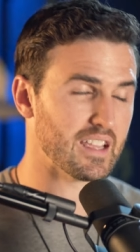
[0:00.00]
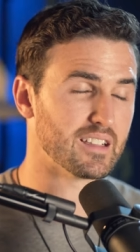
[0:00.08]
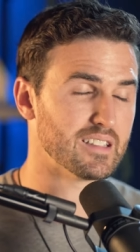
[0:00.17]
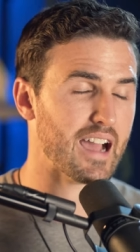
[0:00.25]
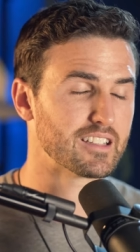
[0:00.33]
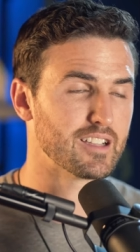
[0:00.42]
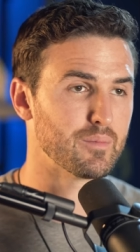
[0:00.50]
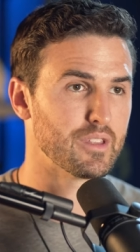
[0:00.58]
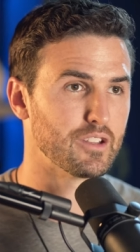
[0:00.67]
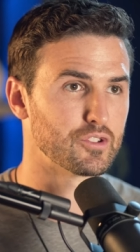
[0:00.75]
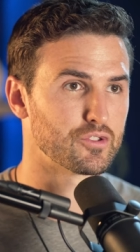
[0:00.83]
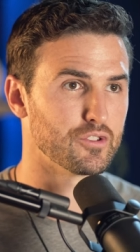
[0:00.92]
The exact same
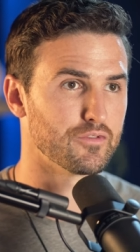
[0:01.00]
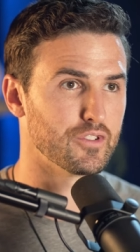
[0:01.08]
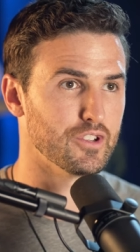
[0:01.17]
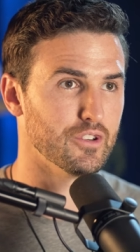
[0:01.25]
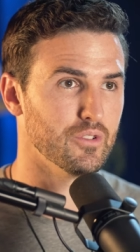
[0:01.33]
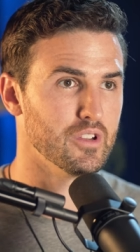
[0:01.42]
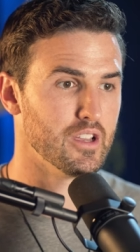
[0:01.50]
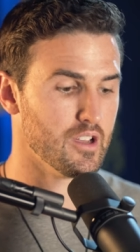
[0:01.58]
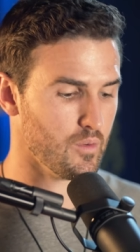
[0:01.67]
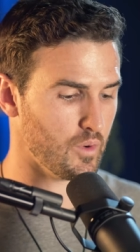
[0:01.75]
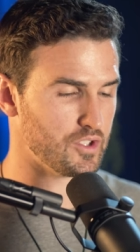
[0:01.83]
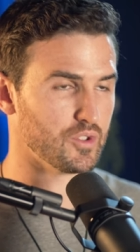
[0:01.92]
thing is true for you.
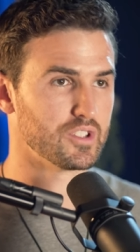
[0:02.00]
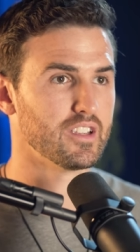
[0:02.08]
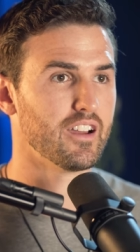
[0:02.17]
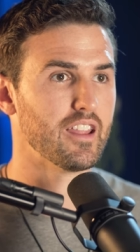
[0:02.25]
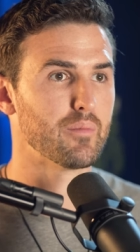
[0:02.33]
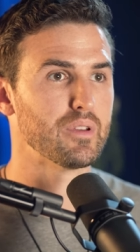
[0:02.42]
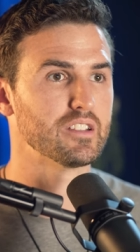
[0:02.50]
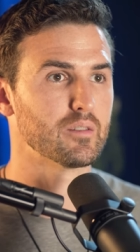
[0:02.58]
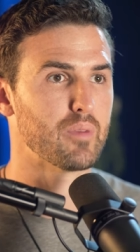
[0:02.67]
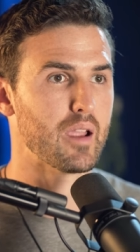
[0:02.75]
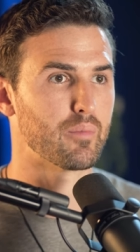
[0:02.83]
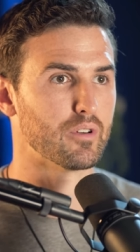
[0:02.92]
What you see on that piece
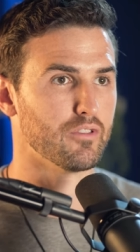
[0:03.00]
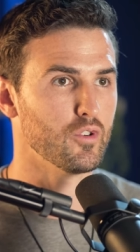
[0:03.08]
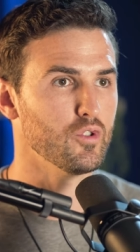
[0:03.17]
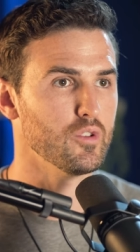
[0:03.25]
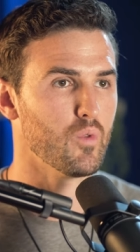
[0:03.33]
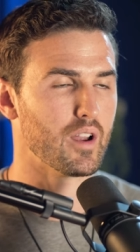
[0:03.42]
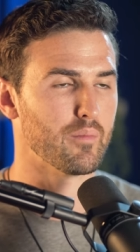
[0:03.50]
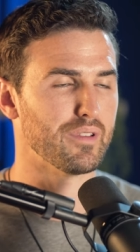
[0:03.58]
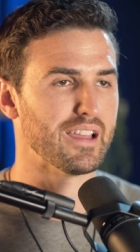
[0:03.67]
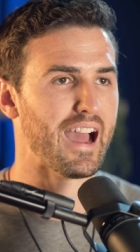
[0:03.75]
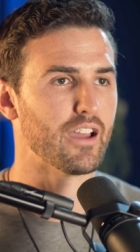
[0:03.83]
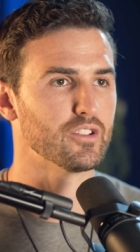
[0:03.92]
of paper of who you want to
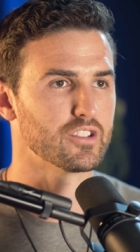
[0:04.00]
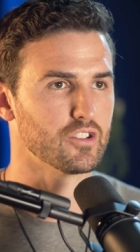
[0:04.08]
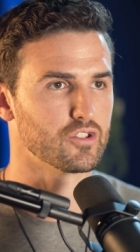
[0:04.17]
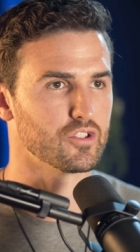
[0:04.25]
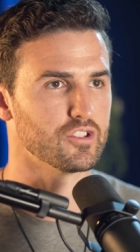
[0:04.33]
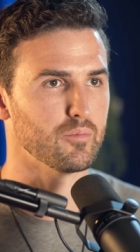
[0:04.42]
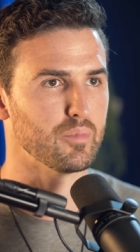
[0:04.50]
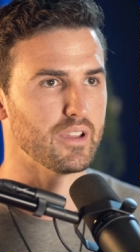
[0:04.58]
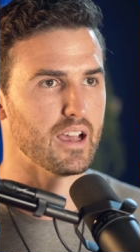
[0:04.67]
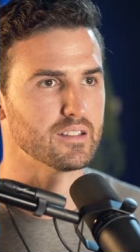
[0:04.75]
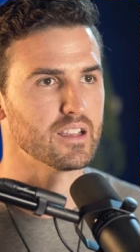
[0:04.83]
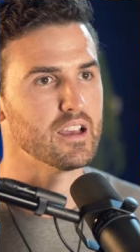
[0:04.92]
be, how you set your
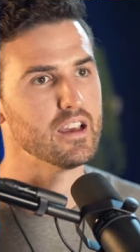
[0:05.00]
GPS,